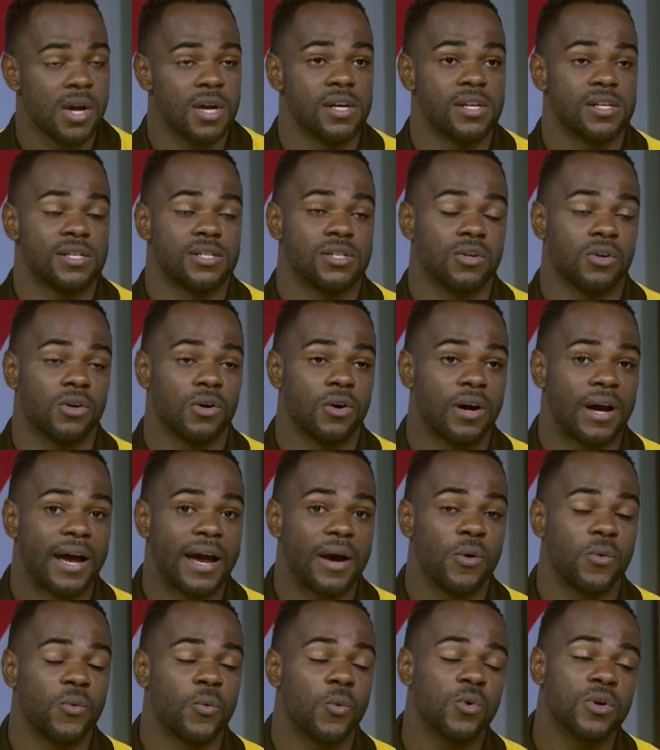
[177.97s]
So I
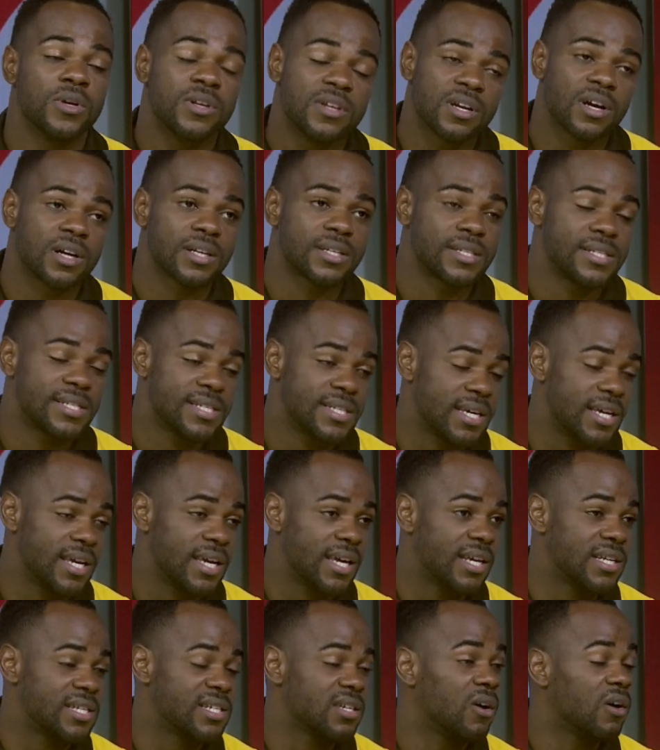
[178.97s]
would not say
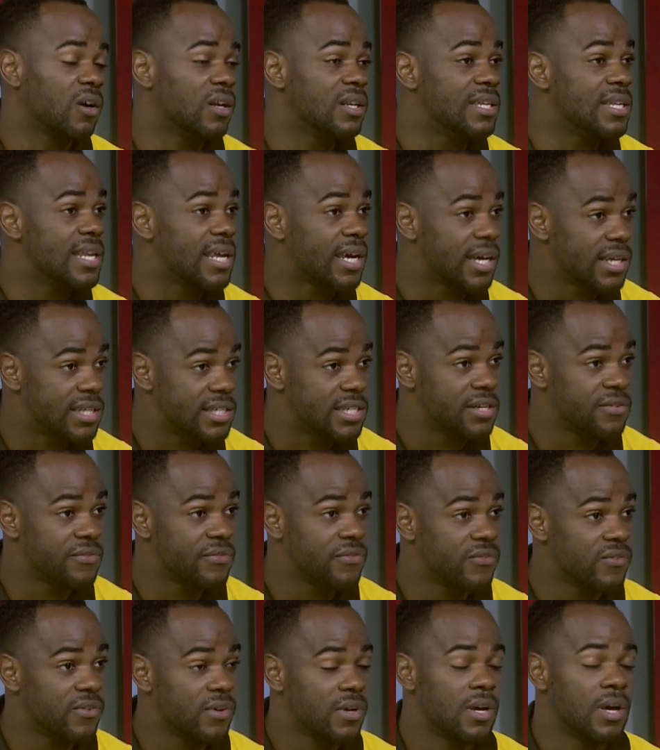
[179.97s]
it's all negative,
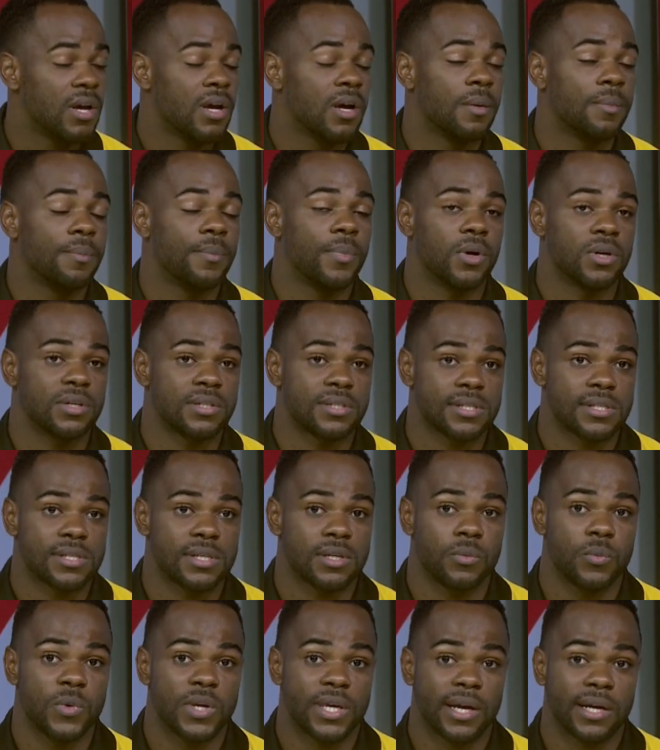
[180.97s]
but
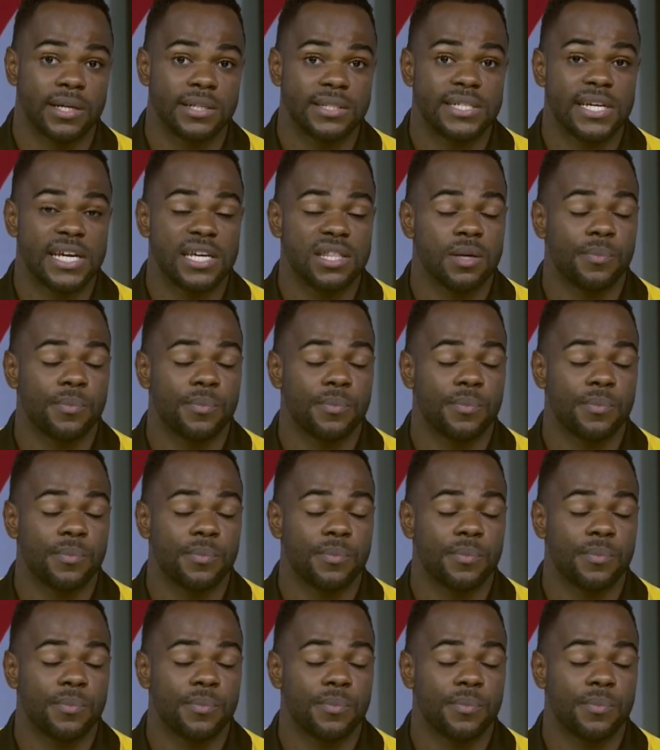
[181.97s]
we can take the